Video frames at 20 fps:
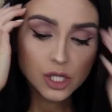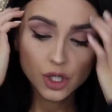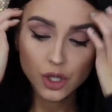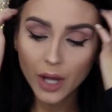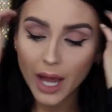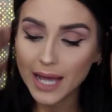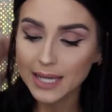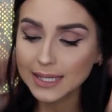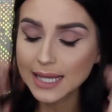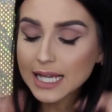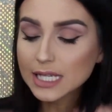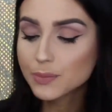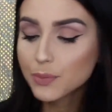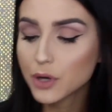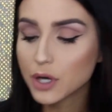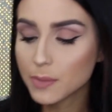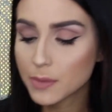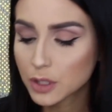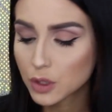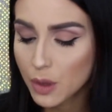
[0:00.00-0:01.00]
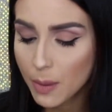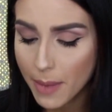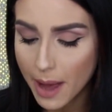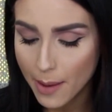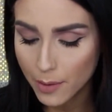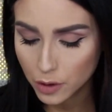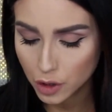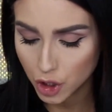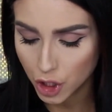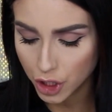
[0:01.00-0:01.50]
So guys, that's pretty much what
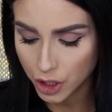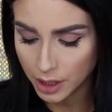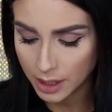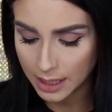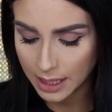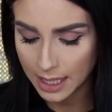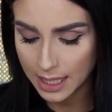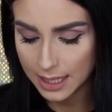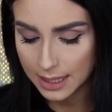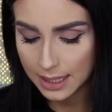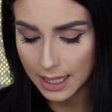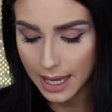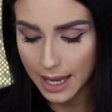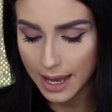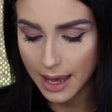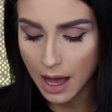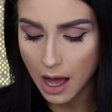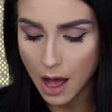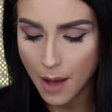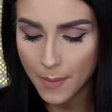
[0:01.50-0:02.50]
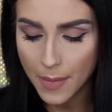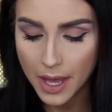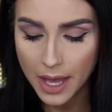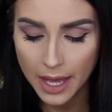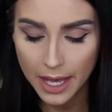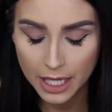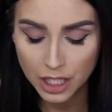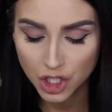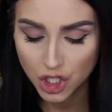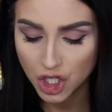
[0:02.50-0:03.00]
Bible journaling is. Um,
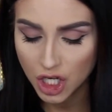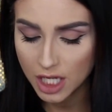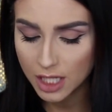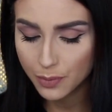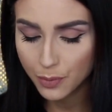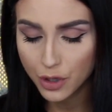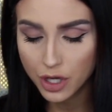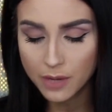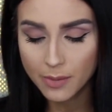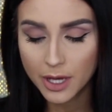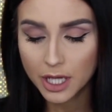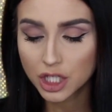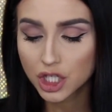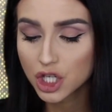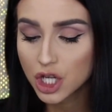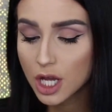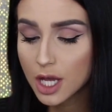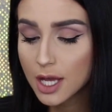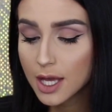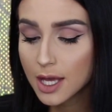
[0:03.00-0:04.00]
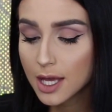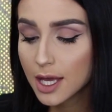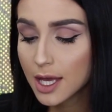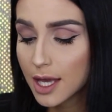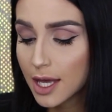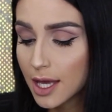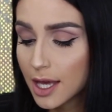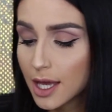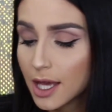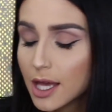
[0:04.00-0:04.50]
it's just pretty much
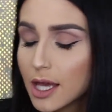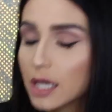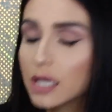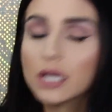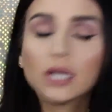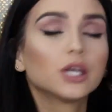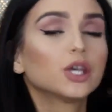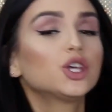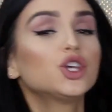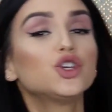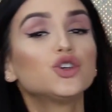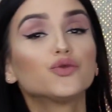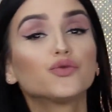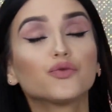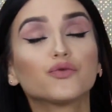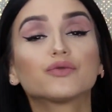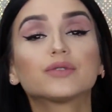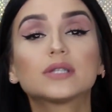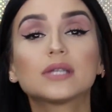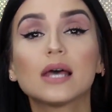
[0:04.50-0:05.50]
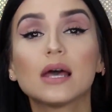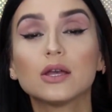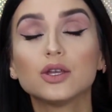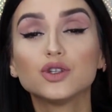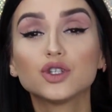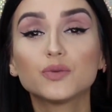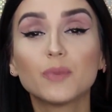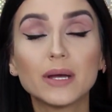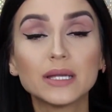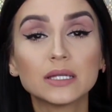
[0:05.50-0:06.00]
you
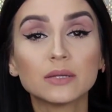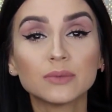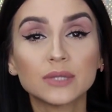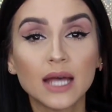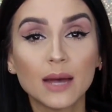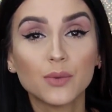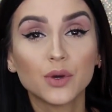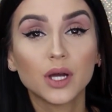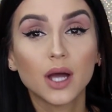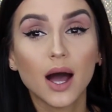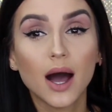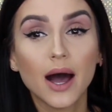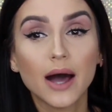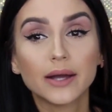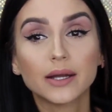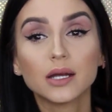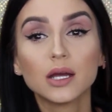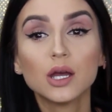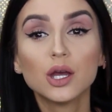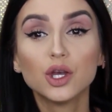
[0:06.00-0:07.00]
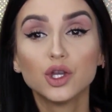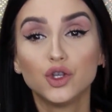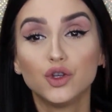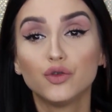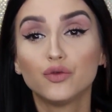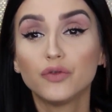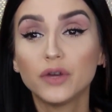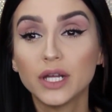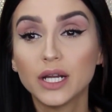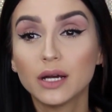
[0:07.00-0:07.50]
you spend some time with God,
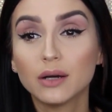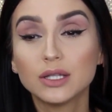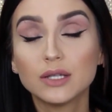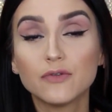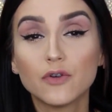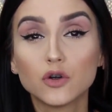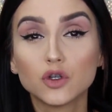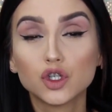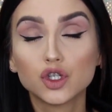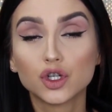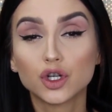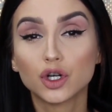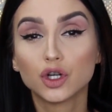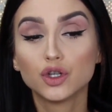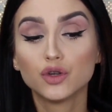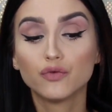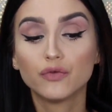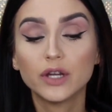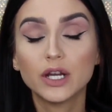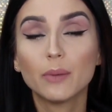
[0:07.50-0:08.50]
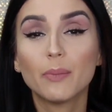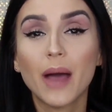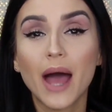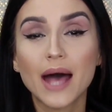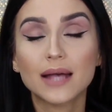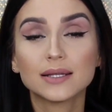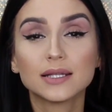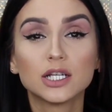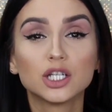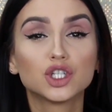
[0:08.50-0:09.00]
you read a devotional, you read a
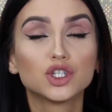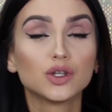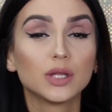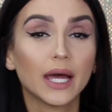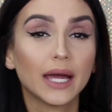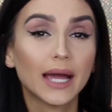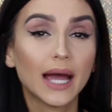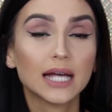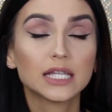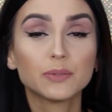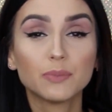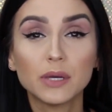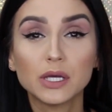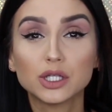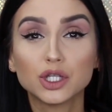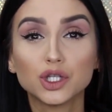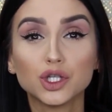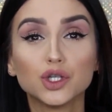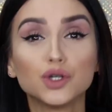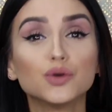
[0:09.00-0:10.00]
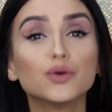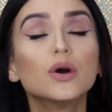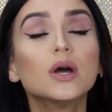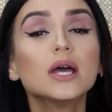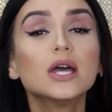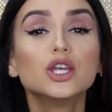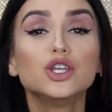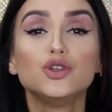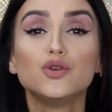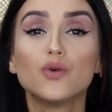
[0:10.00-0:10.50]
passage, you let God speak to you,
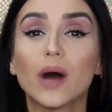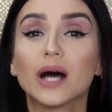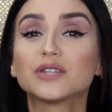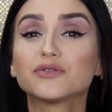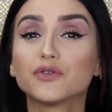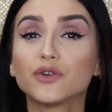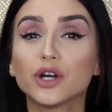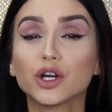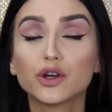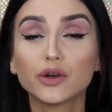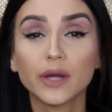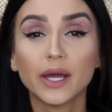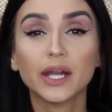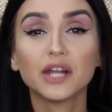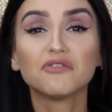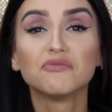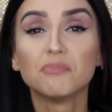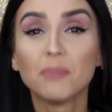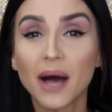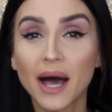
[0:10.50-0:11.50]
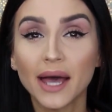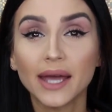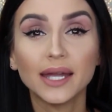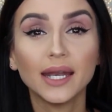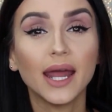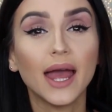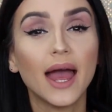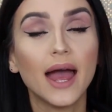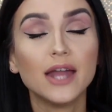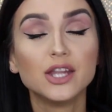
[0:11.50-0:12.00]
you ask for a creative
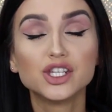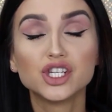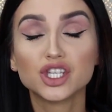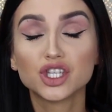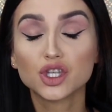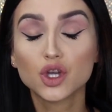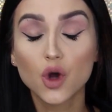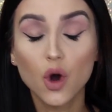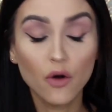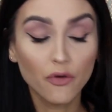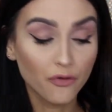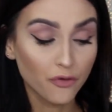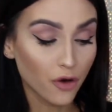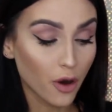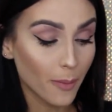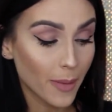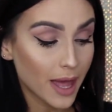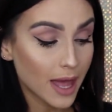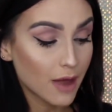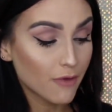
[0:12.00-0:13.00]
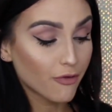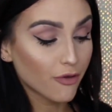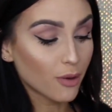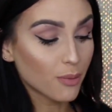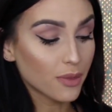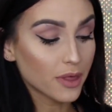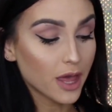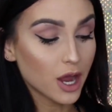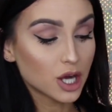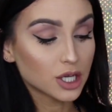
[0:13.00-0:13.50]
mind and just go from it,
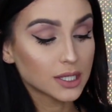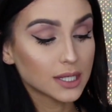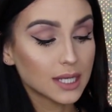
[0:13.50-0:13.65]
from there.